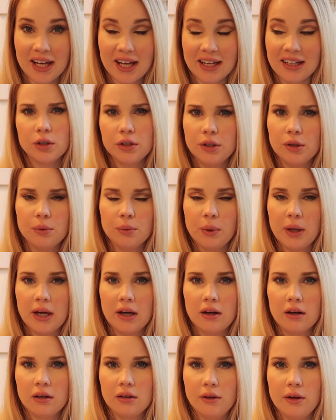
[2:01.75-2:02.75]
in, or you'll
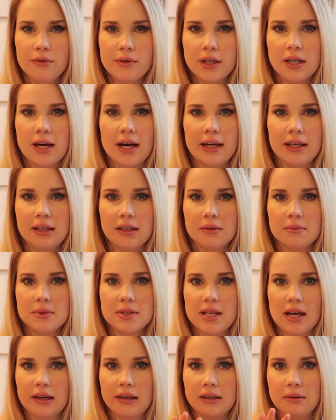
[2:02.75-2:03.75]
wear clothing
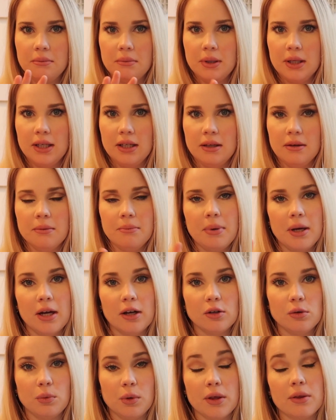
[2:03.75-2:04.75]
items that can be
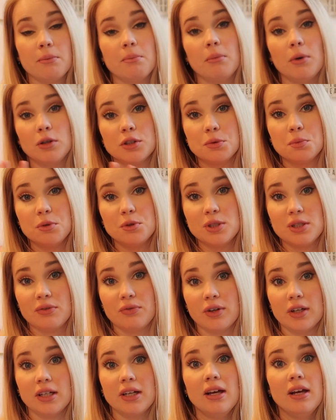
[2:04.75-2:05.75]
paired with multiple
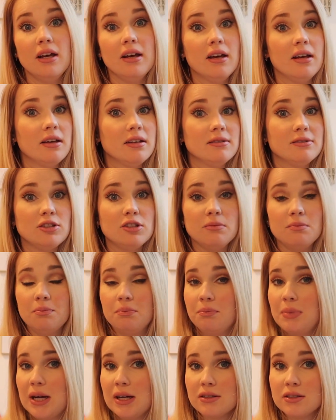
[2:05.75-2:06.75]
different
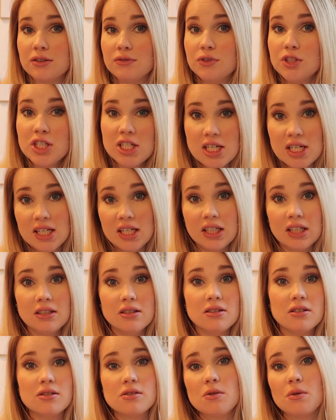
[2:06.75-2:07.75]
pairs of
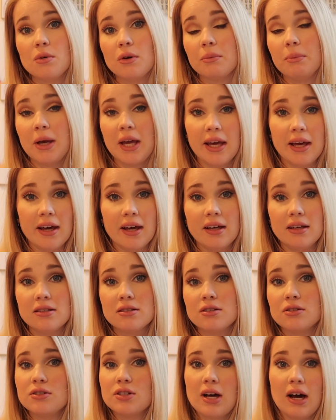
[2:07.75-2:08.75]
jeans or
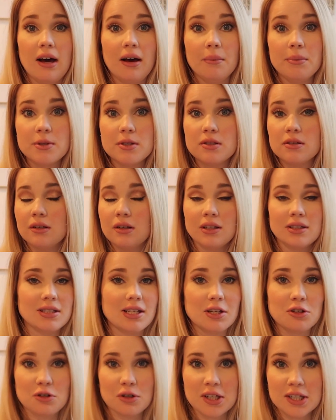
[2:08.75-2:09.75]
pants or tops,
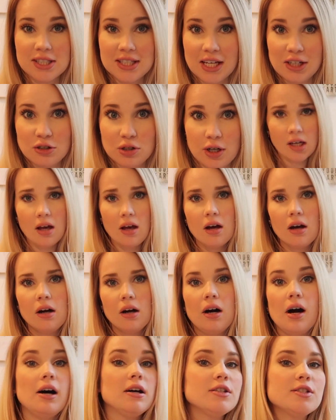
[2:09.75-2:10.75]
etc., etc.
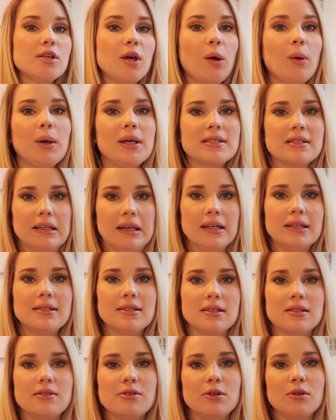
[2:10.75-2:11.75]
Also, it's
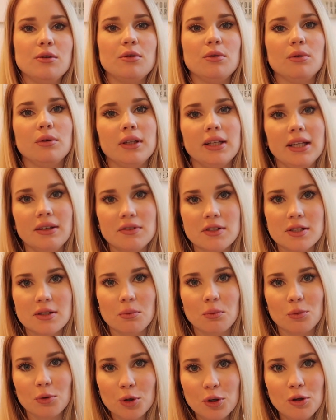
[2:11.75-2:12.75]
nice to leave
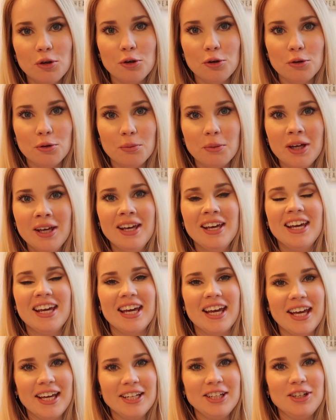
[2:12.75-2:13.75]
some room
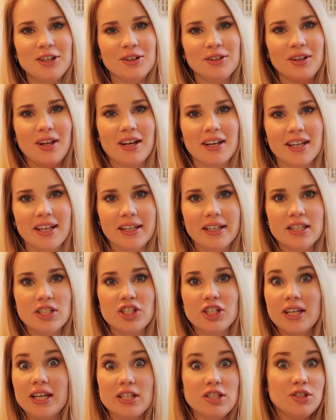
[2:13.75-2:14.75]
in your luggage
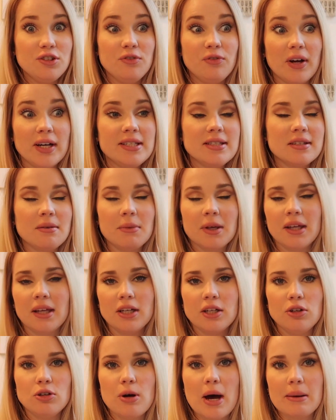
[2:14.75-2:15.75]
in case you find something
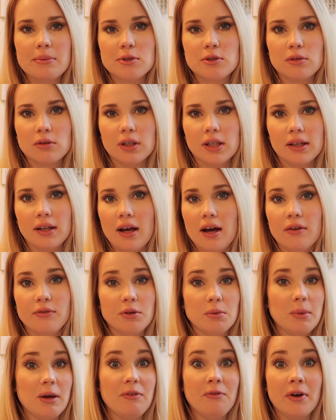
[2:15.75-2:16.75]
that you absolutely love.
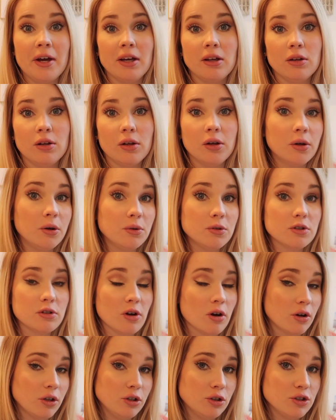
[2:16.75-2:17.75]
You may find clothes
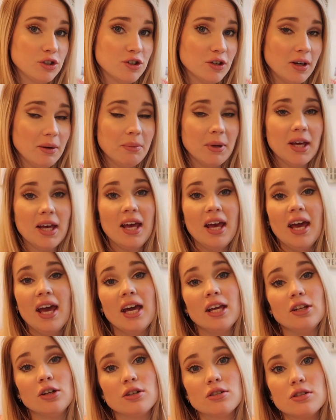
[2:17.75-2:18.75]
on your trip,
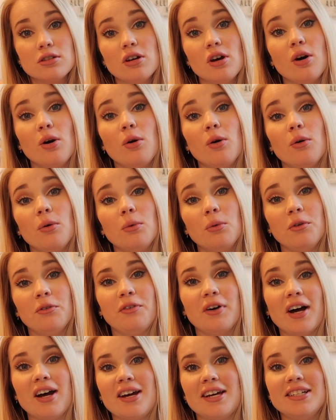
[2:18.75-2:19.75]
and you also will
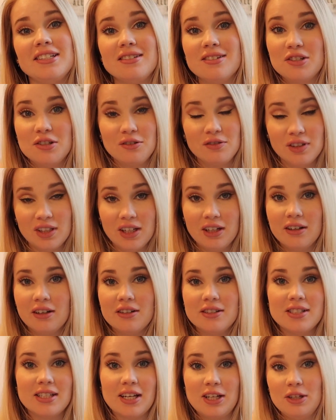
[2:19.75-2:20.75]
find
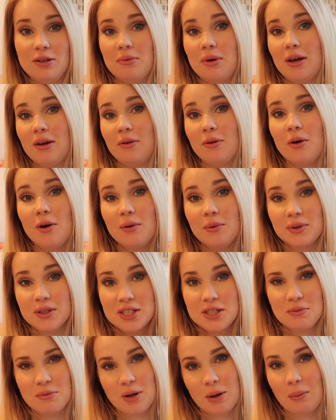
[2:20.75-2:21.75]
souvenirs that you may want
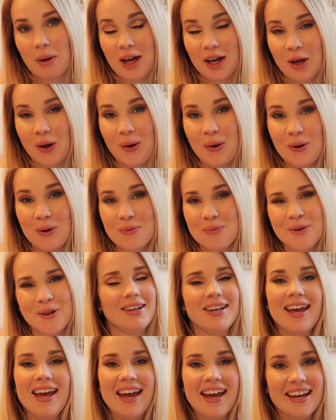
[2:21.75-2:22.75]
to bring back home
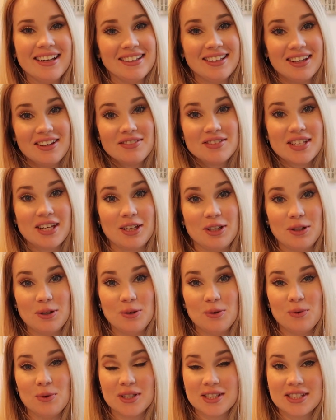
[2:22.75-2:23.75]
and gifts that
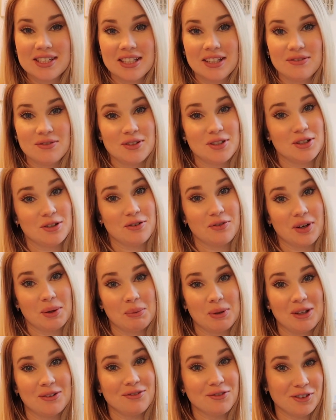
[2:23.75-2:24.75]
you want to give to your
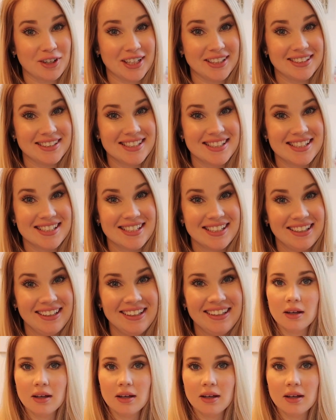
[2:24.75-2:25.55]
family and friends.